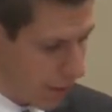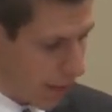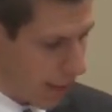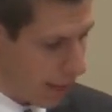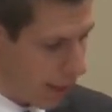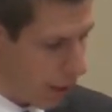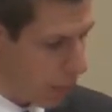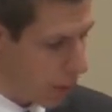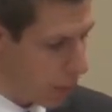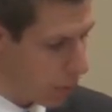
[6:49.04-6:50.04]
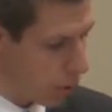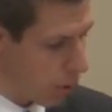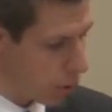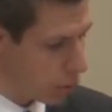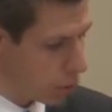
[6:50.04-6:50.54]
and let our people
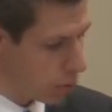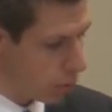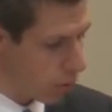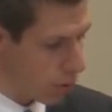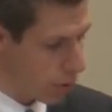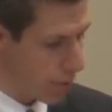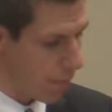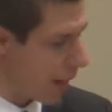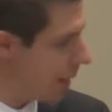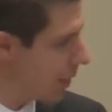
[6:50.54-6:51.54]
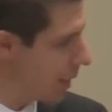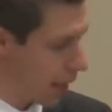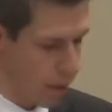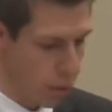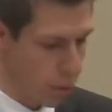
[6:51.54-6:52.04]
also learn to
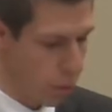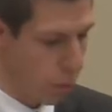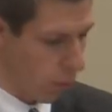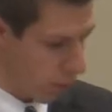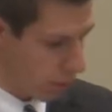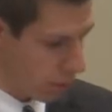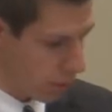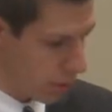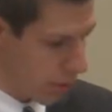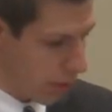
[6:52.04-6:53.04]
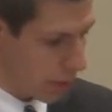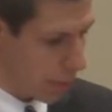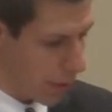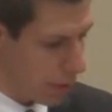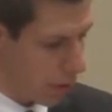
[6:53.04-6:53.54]
maintain good works, to
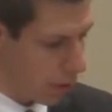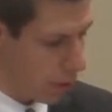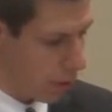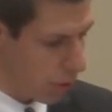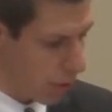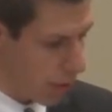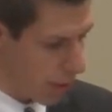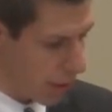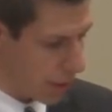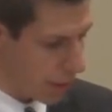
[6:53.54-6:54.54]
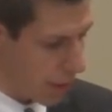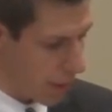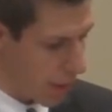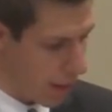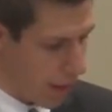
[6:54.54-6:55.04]
meet urgent needs, they
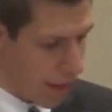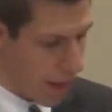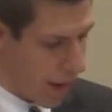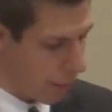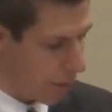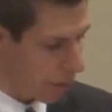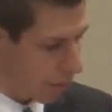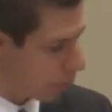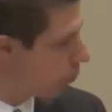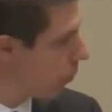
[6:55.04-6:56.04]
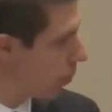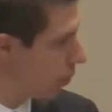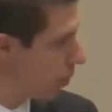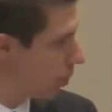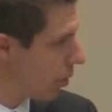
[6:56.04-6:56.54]
may not be unfruitful.
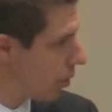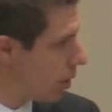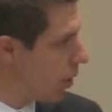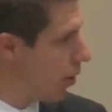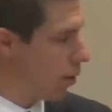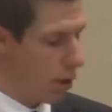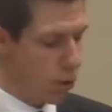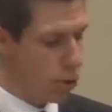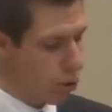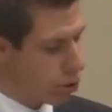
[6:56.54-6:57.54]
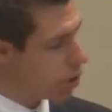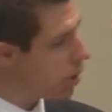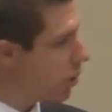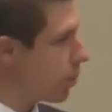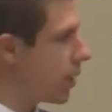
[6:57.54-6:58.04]
Church
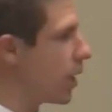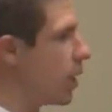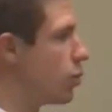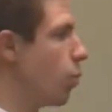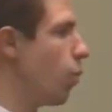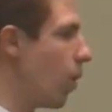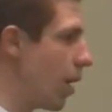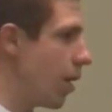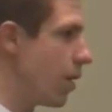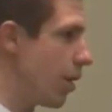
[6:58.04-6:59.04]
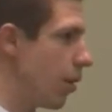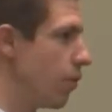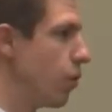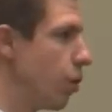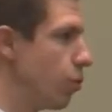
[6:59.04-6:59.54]
discipline is one
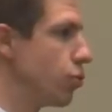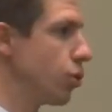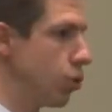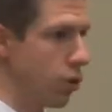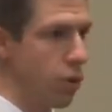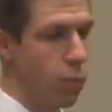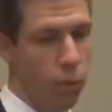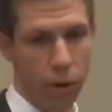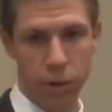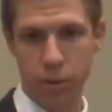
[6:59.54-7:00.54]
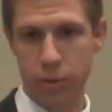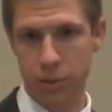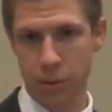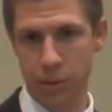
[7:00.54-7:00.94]
of those good works.